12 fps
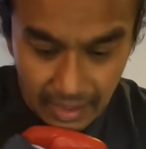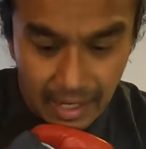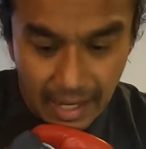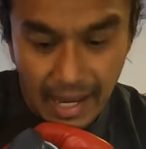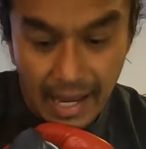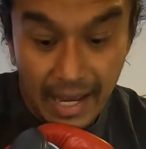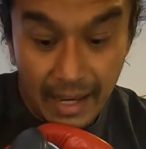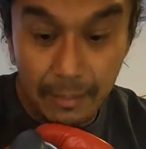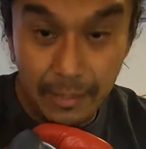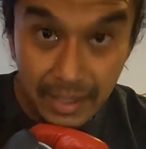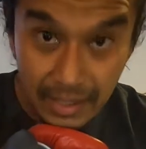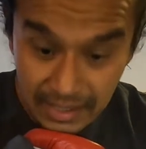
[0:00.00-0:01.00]
I
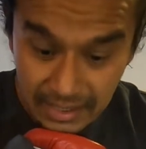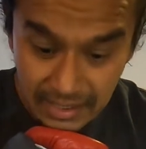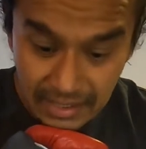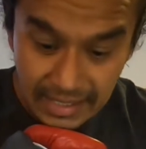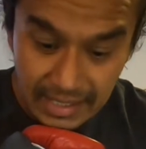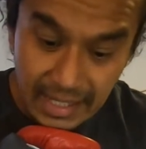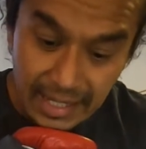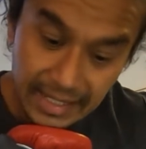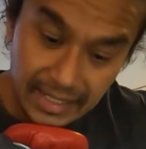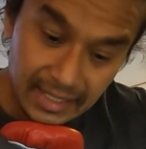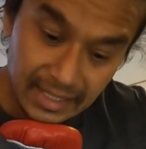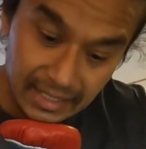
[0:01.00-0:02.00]
personally
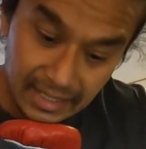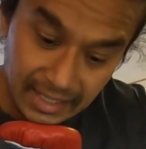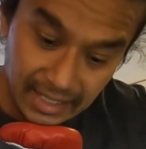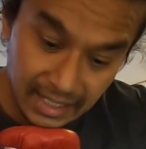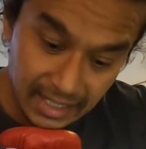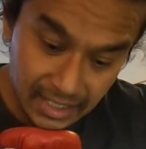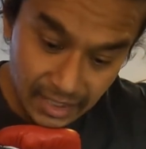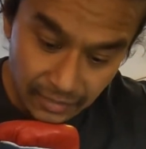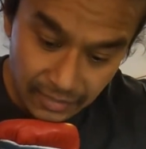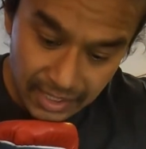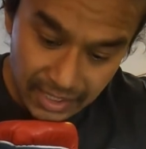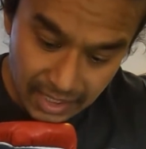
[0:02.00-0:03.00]
like the thickness of
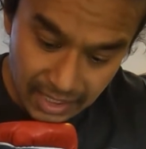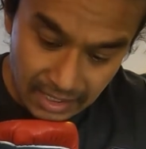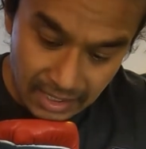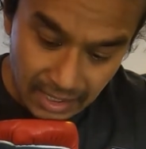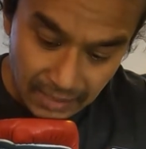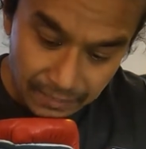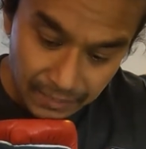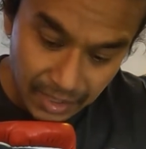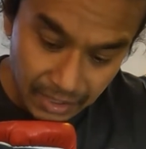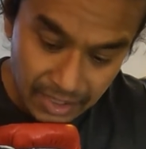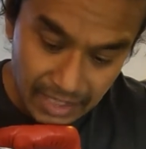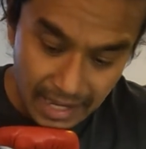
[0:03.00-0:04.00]
this
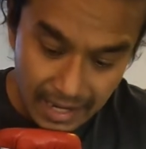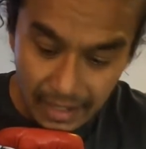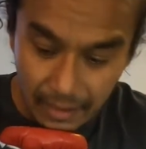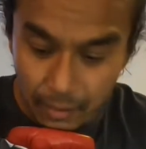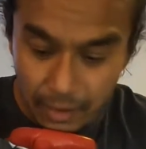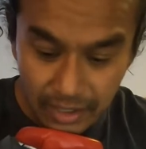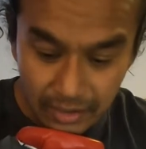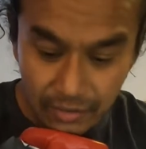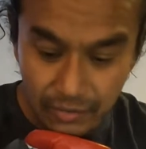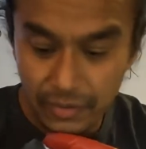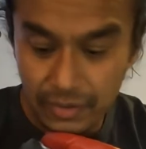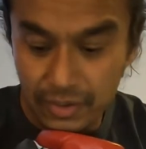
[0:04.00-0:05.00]
because I want to
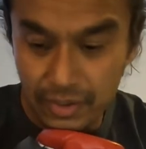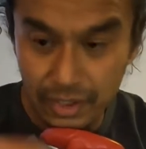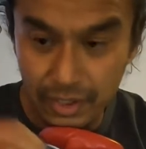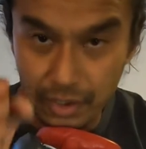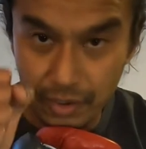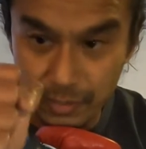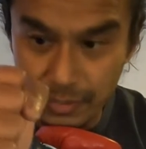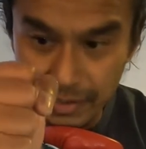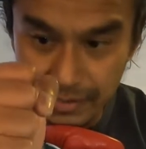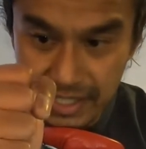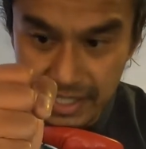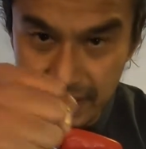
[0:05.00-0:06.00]
feel secure in my
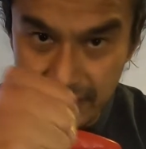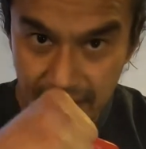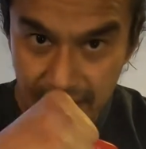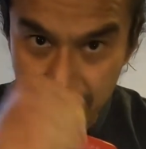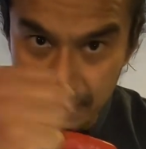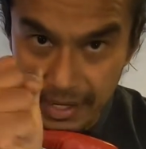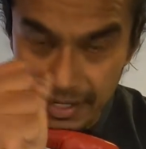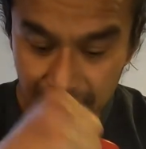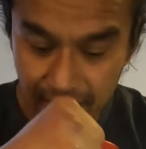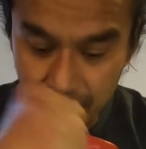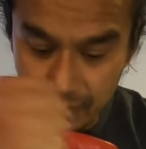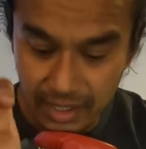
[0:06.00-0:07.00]
wrist. It doesn't bend
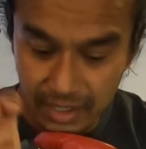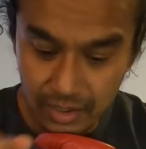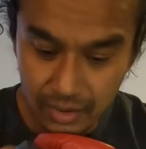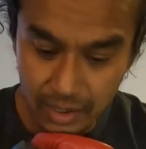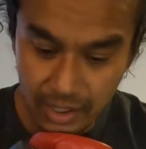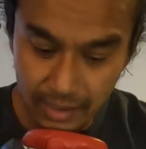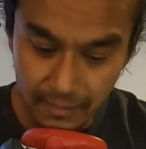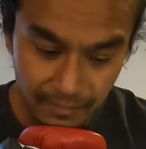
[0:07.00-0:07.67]
this way.